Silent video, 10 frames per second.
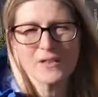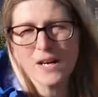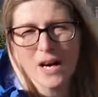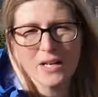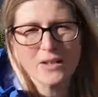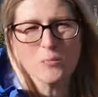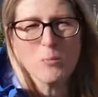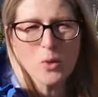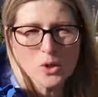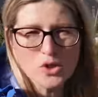of the garden
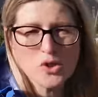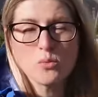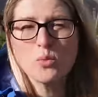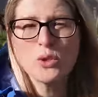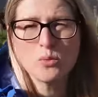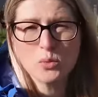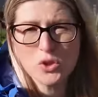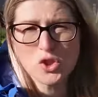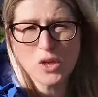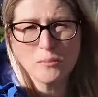mulch with
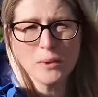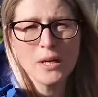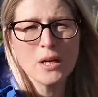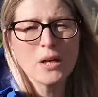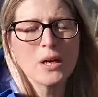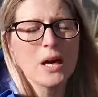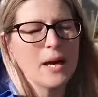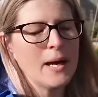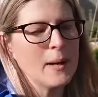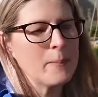wood chip
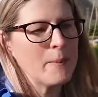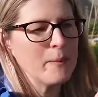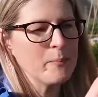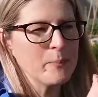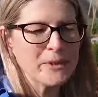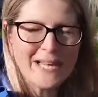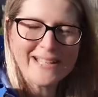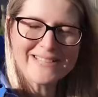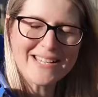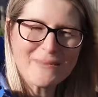um, but
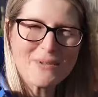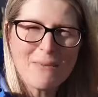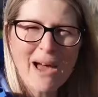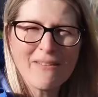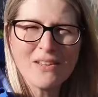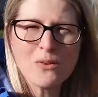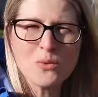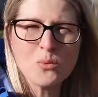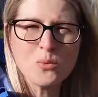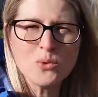at the same time having
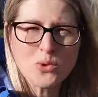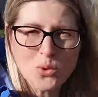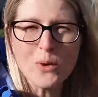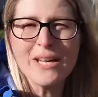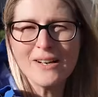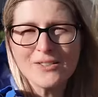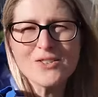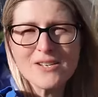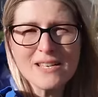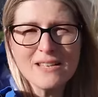soil
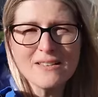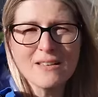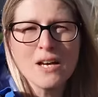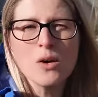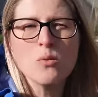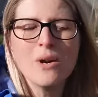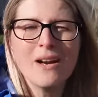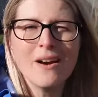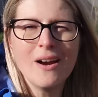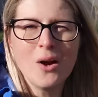underneath
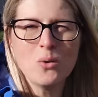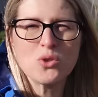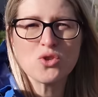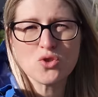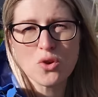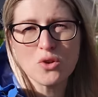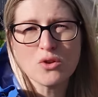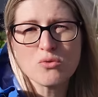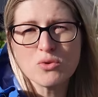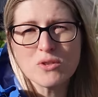will allow
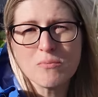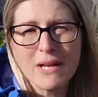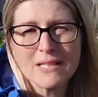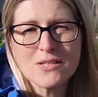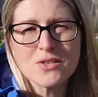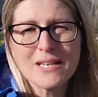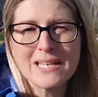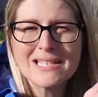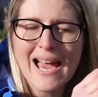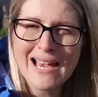stronger rooted plants to
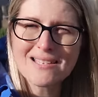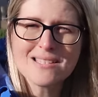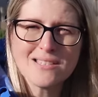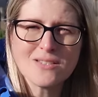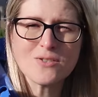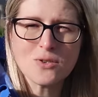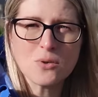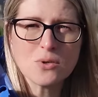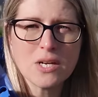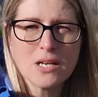get access to
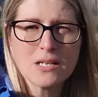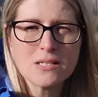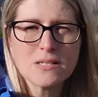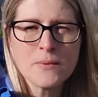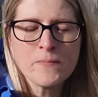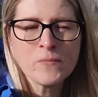those areas.